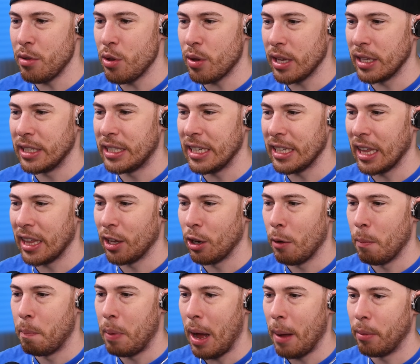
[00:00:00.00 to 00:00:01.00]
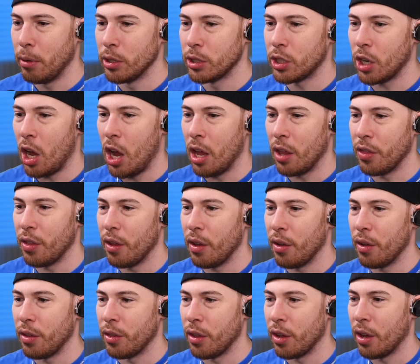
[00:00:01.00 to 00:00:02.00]
you can see the little bubbles on
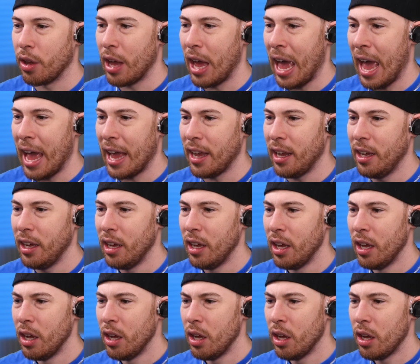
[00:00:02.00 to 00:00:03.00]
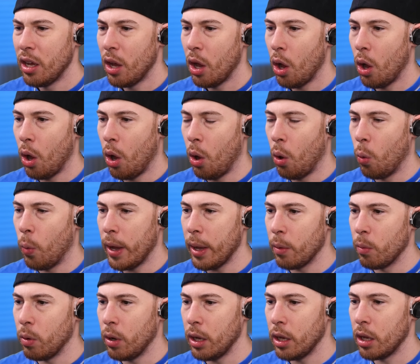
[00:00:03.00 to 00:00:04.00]
the egg. Oh, wait,
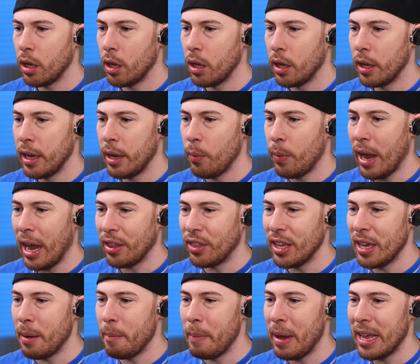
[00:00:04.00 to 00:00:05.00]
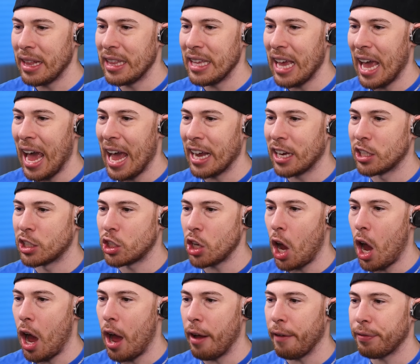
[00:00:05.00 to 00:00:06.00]
what? Wait, I think it made the egg
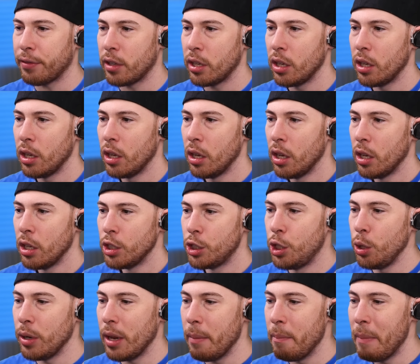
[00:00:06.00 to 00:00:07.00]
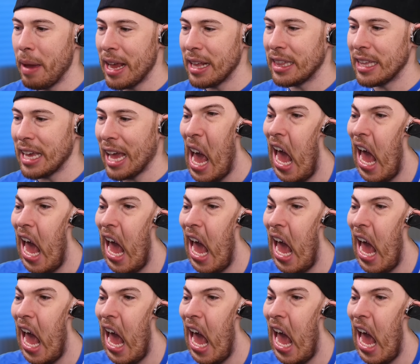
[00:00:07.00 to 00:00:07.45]
soft. Dude, it made the